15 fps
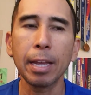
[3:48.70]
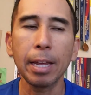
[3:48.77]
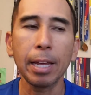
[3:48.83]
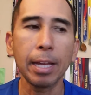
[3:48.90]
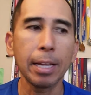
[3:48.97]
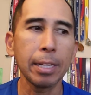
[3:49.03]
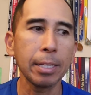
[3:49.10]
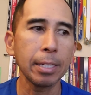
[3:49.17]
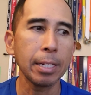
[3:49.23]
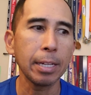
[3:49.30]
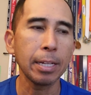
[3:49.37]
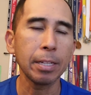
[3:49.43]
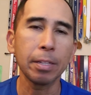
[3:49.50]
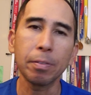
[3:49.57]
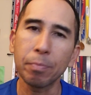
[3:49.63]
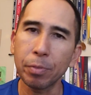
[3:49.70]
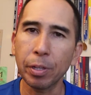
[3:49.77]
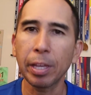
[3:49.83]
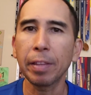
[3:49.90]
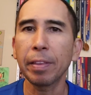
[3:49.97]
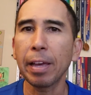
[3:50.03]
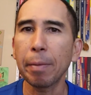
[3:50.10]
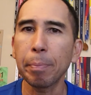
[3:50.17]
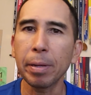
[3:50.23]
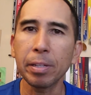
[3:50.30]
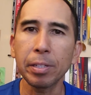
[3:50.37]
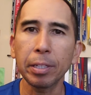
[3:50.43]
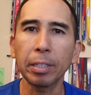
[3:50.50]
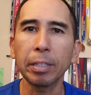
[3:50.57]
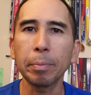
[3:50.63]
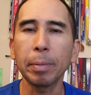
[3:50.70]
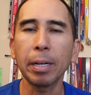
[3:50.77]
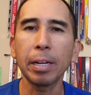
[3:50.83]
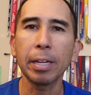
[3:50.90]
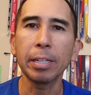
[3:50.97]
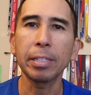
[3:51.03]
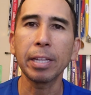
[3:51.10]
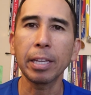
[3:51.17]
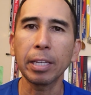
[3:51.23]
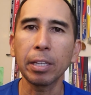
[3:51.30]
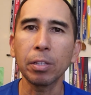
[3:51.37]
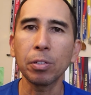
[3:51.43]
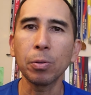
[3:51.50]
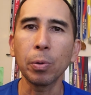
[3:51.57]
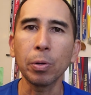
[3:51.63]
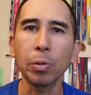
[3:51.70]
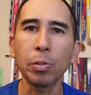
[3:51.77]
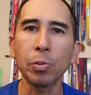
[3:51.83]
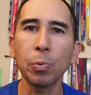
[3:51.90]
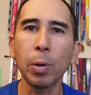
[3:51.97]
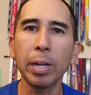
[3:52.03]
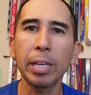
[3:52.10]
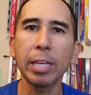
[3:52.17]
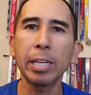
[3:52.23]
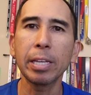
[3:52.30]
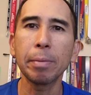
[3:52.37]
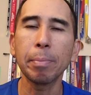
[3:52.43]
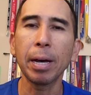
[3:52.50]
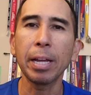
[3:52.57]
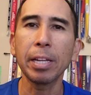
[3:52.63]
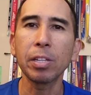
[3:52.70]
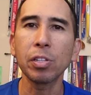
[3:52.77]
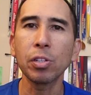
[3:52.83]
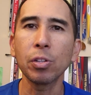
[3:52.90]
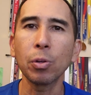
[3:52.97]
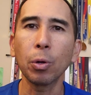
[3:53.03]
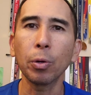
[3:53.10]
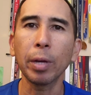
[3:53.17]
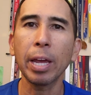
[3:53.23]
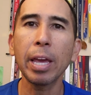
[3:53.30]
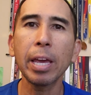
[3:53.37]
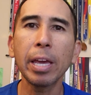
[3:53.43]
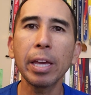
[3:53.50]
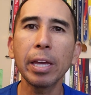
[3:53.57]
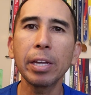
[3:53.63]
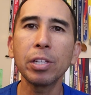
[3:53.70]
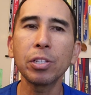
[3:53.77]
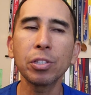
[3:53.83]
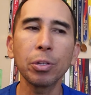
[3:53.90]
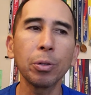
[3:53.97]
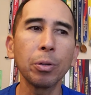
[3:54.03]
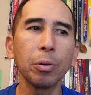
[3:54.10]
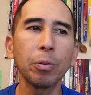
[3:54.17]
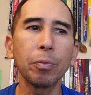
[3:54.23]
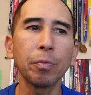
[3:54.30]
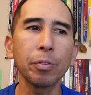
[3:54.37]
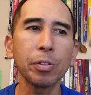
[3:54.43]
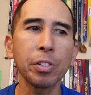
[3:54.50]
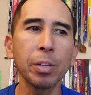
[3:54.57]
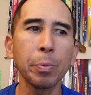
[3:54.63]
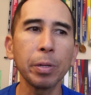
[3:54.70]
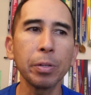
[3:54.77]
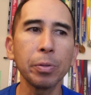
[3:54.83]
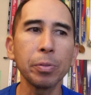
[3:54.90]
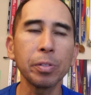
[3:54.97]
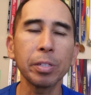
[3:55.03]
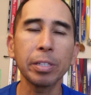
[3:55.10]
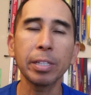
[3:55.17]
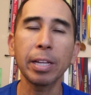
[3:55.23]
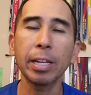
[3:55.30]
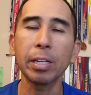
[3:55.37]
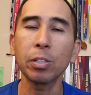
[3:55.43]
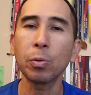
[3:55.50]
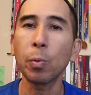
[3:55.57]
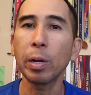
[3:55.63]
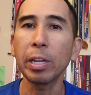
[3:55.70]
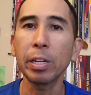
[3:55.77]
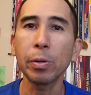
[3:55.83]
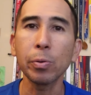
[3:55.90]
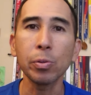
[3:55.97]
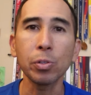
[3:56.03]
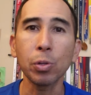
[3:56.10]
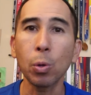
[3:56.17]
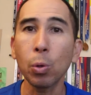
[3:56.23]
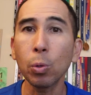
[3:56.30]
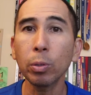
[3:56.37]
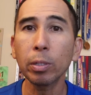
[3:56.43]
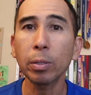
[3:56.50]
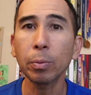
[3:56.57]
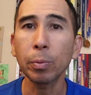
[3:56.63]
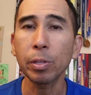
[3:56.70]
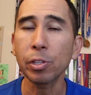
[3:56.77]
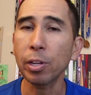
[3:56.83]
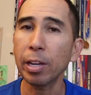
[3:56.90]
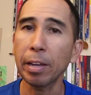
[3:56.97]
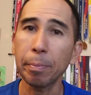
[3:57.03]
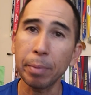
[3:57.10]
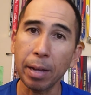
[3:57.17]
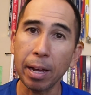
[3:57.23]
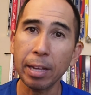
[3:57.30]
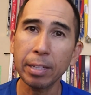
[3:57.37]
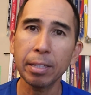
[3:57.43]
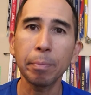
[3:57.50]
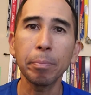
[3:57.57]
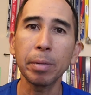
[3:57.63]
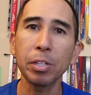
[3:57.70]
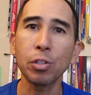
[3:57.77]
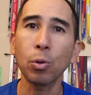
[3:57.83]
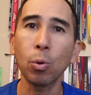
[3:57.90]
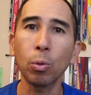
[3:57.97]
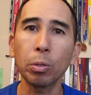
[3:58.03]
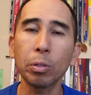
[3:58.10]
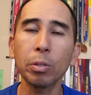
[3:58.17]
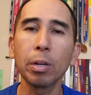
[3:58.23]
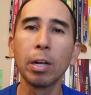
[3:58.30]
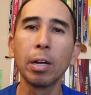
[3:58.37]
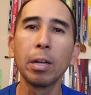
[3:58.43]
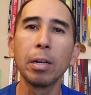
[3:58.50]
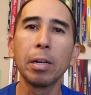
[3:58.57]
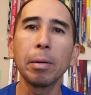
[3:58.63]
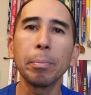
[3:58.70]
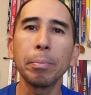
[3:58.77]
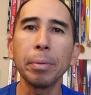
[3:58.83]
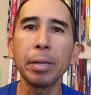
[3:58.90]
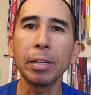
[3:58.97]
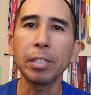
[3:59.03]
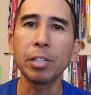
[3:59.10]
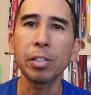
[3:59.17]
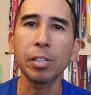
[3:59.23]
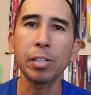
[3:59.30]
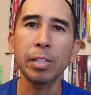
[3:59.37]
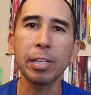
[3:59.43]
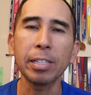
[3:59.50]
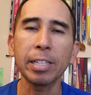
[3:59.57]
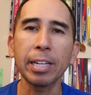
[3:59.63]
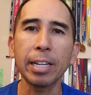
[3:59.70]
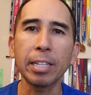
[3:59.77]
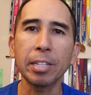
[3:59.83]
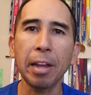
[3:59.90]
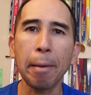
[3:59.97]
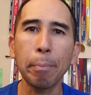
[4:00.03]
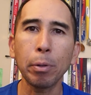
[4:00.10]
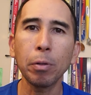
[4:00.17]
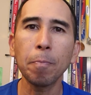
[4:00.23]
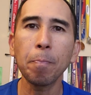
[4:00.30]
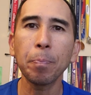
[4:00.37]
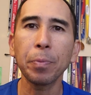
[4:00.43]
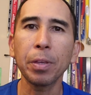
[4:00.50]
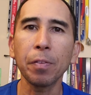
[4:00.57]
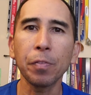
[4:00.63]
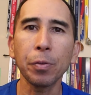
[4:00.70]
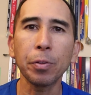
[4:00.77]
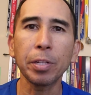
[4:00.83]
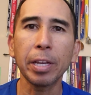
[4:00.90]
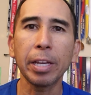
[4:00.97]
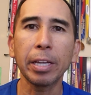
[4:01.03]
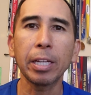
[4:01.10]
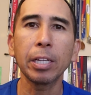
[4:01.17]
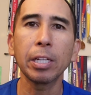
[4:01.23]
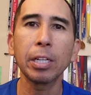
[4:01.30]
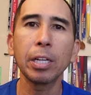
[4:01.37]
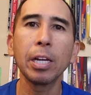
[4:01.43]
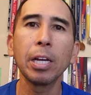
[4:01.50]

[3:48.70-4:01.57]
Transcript: and uh, you get that basically by taking 220 minus your age. So for someone who's, say, 20 years old, which I am not, I'm much older, but just as an example, if you take